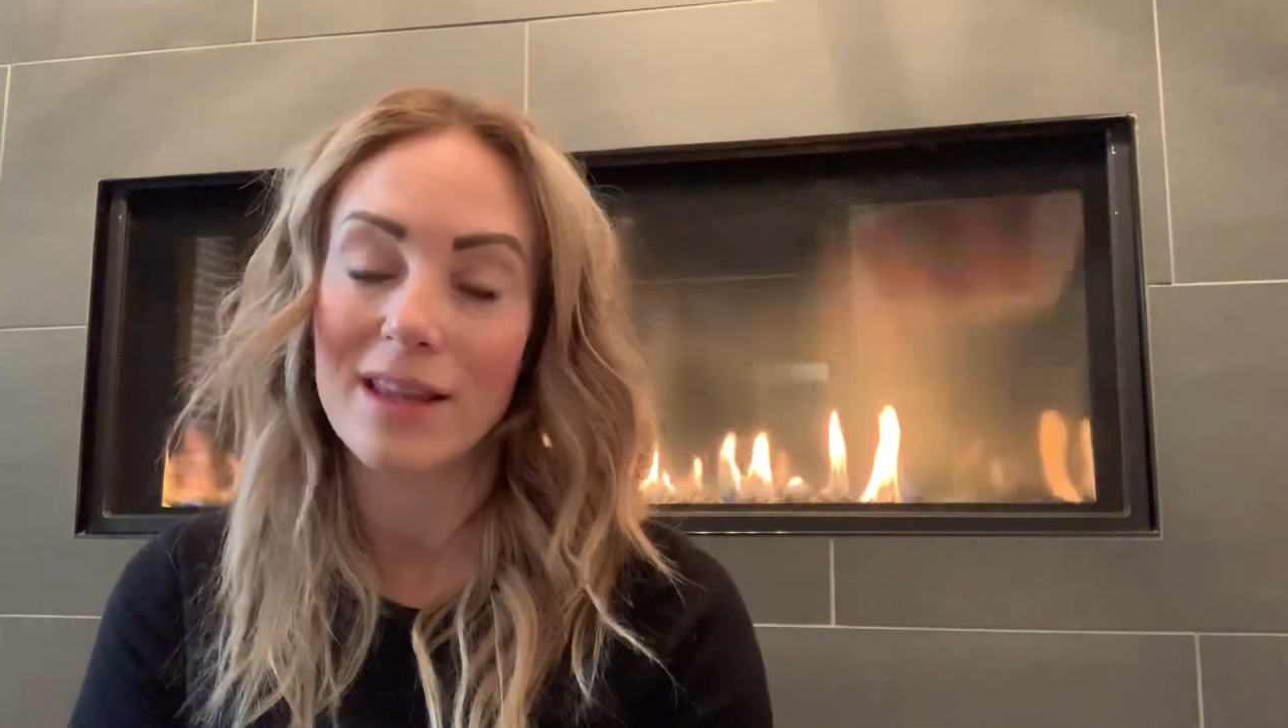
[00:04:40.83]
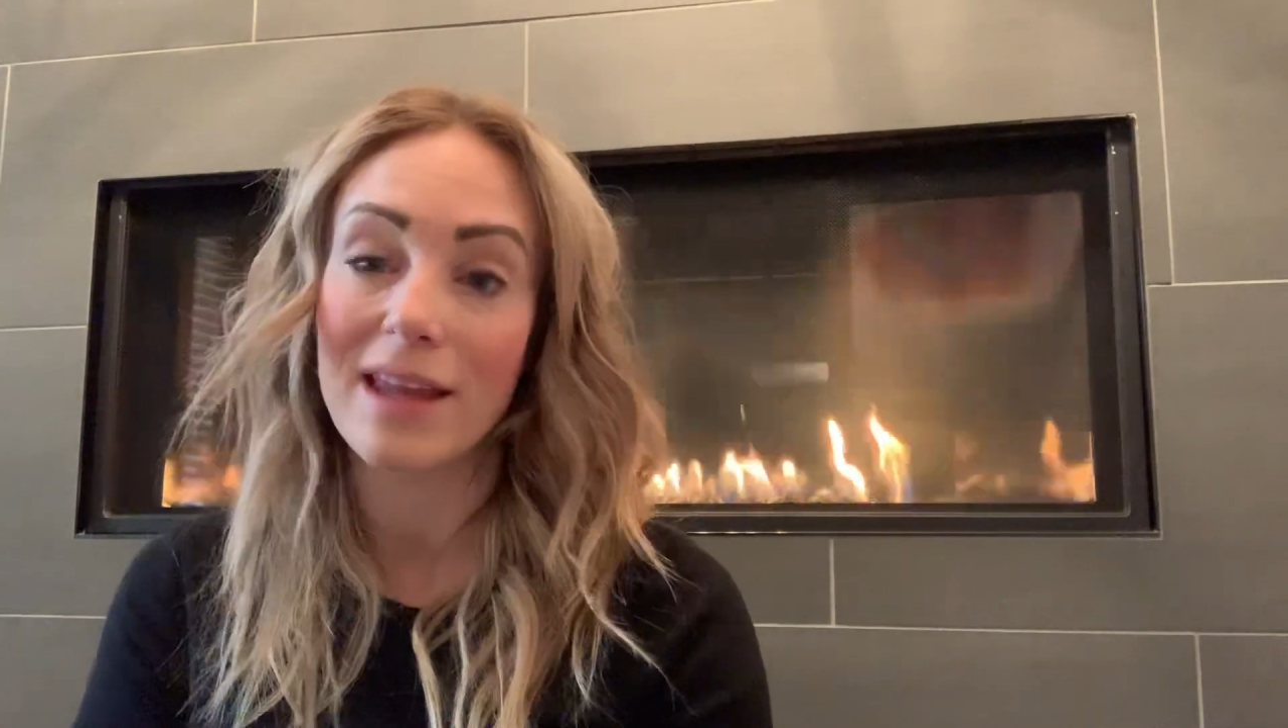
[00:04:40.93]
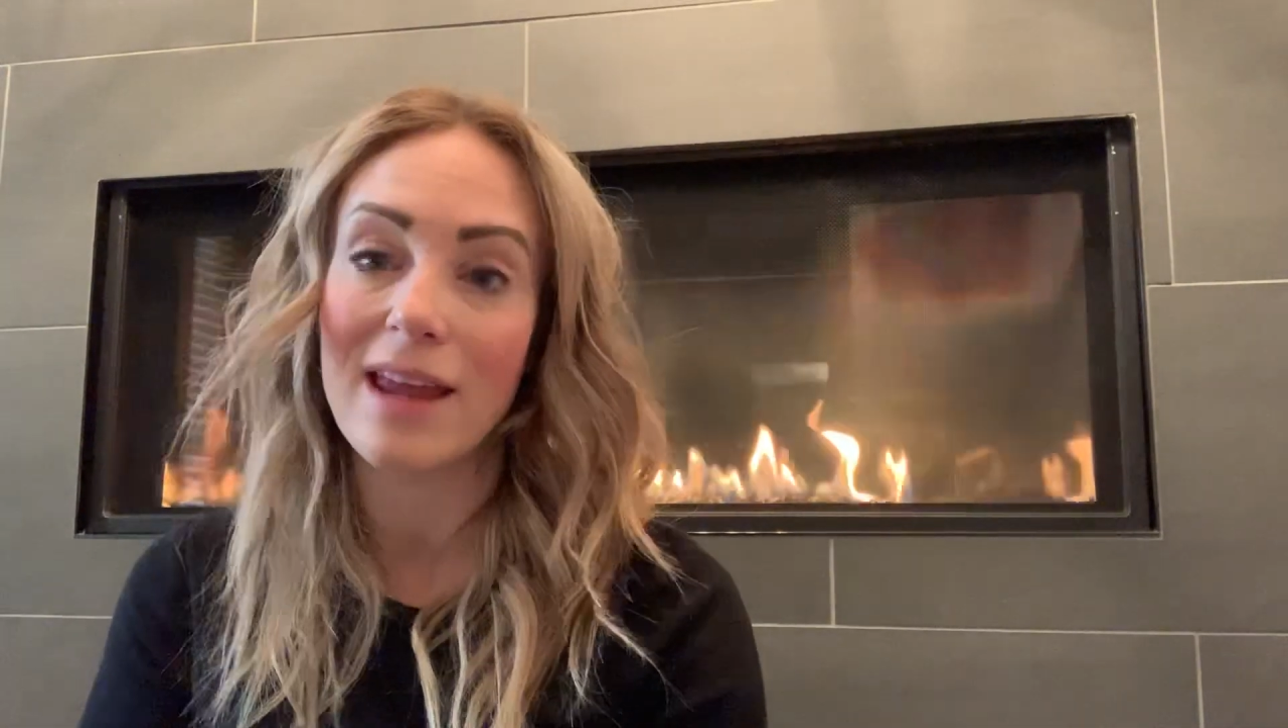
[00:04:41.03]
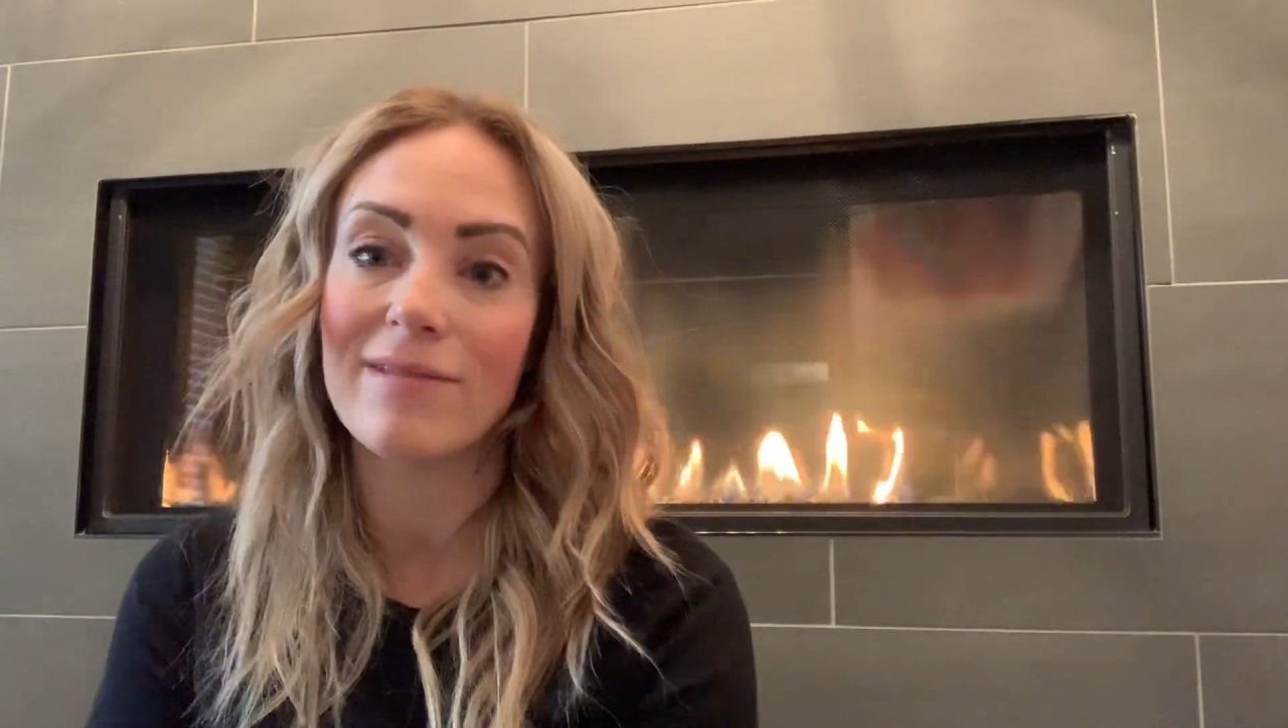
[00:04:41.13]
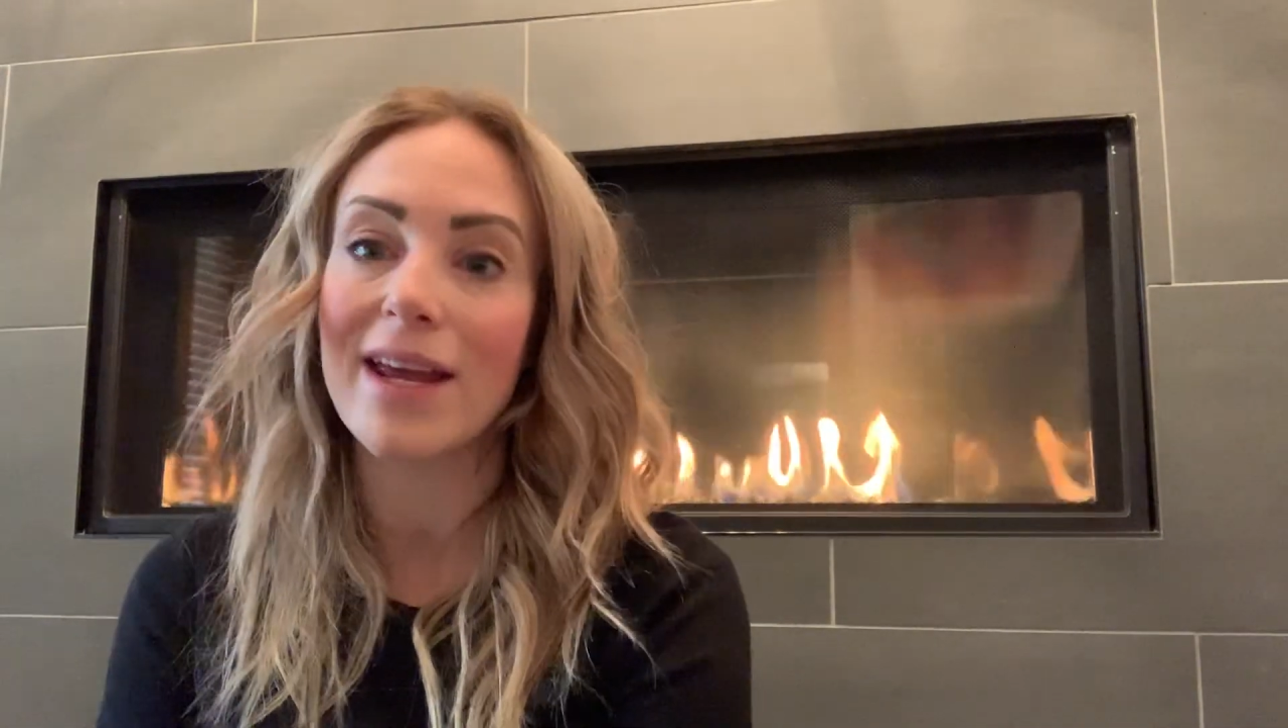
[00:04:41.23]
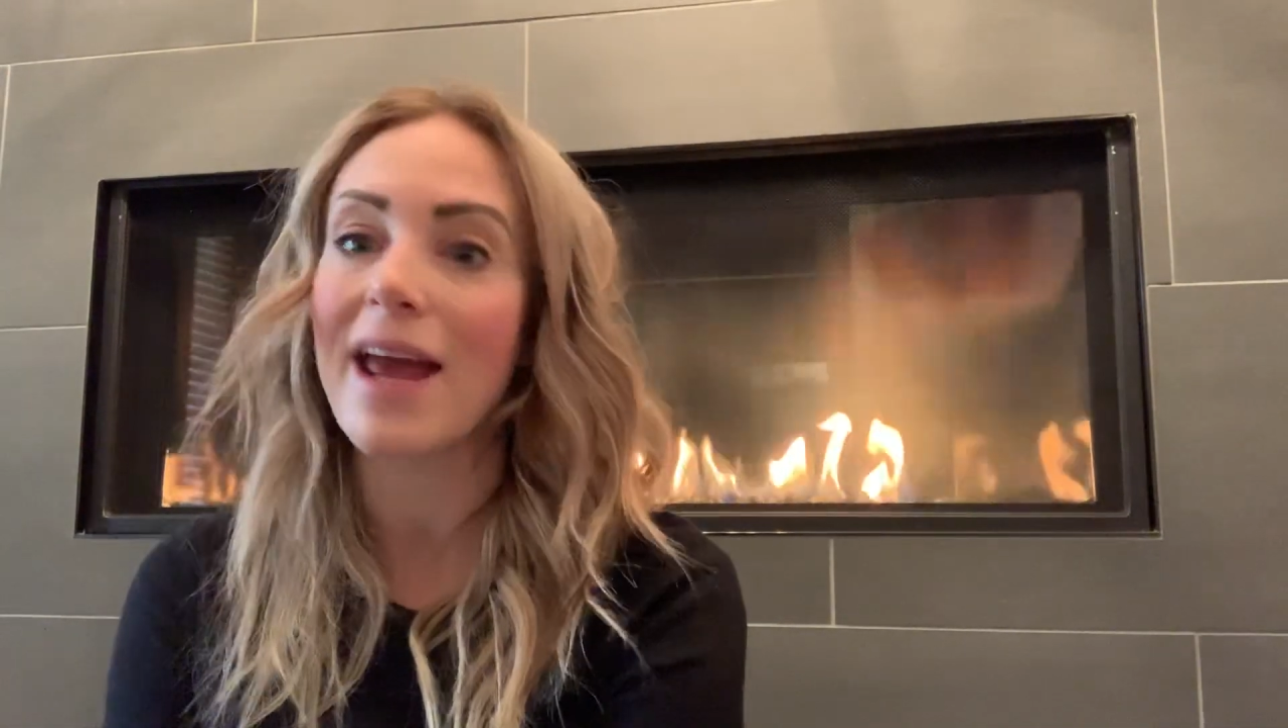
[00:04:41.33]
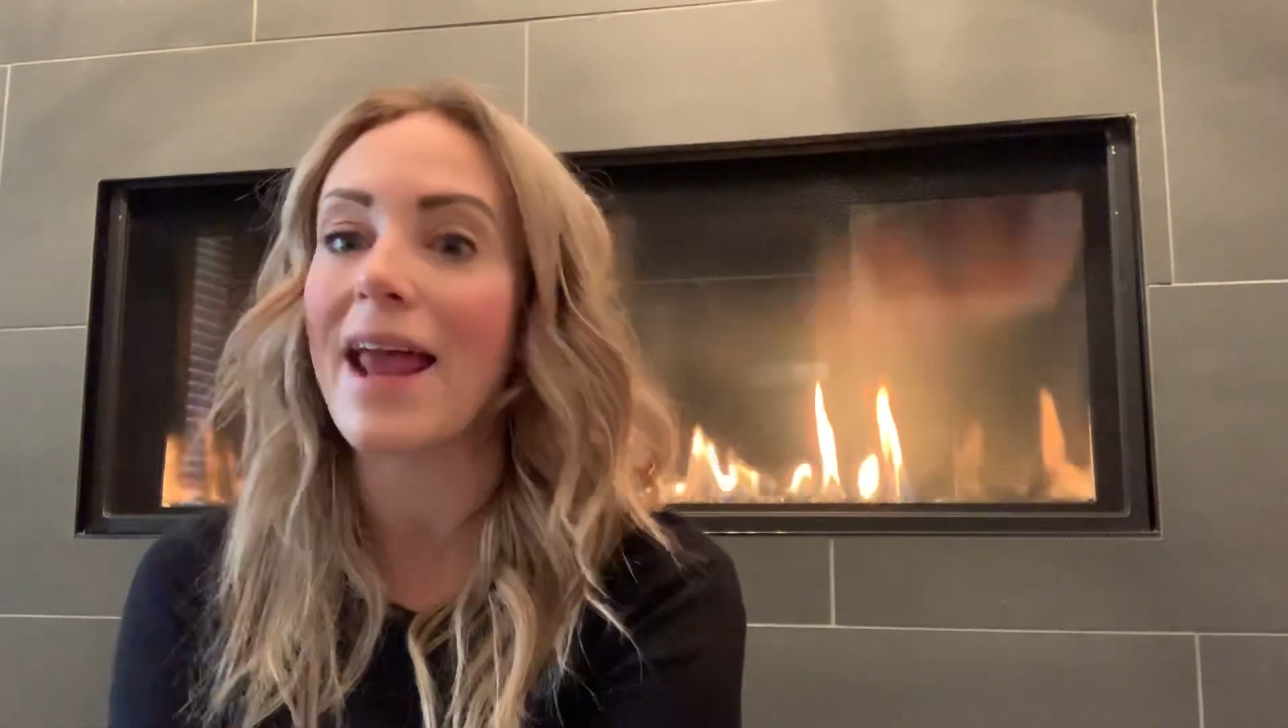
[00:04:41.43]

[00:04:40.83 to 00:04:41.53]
in the evening,